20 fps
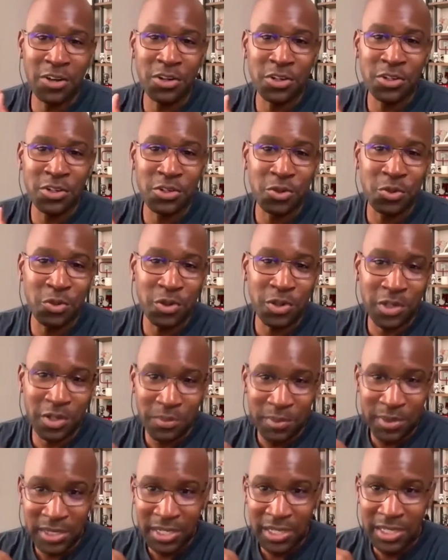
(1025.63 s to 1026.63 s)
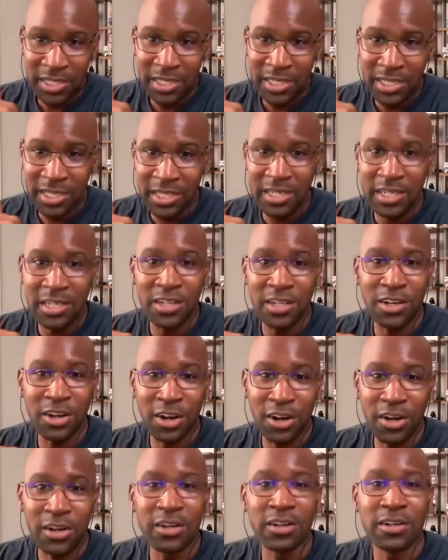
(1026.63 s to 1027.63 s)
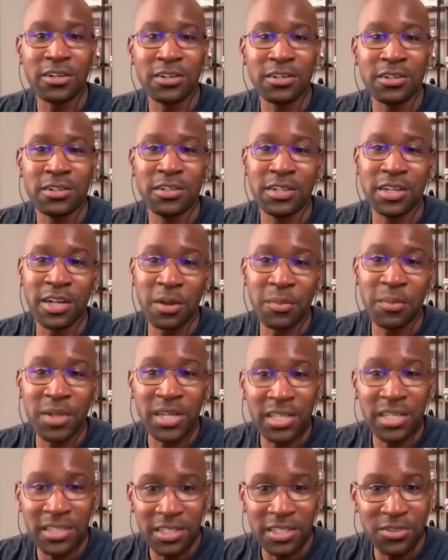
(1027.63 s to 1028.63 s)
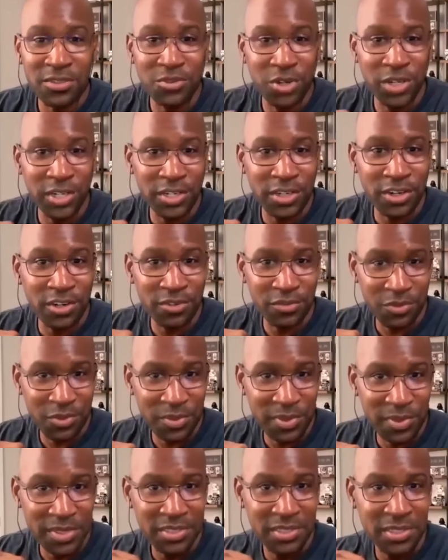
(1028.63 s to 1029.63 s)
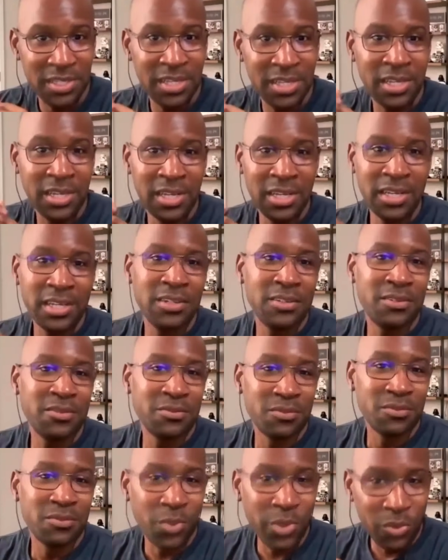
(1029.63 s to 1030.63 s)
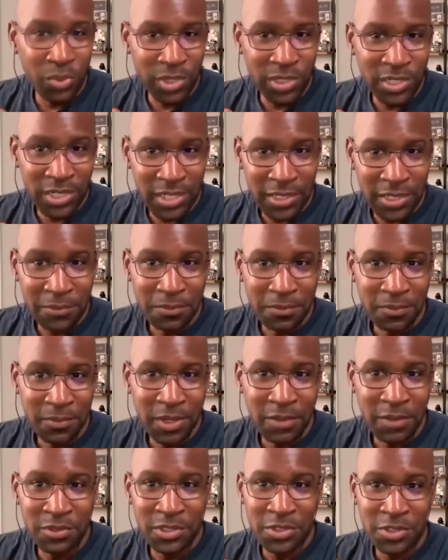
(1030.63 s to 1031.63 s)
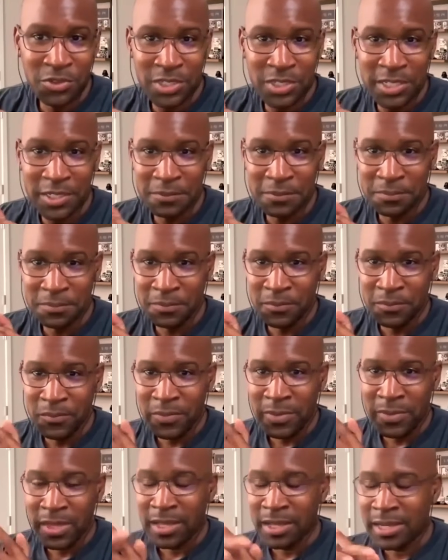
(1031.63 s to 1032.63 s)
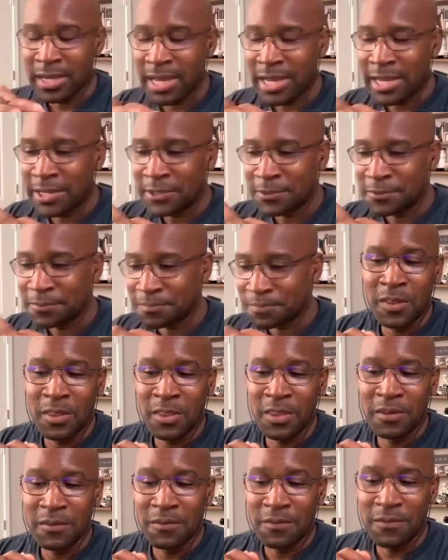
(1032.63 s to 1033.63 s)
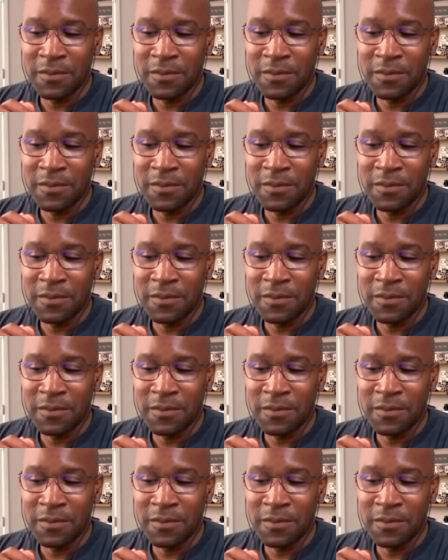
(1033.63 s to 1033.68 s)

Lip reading: on our door and be like, get in the car. You're coming to get this credit card from us. We went to them every single time. Now, the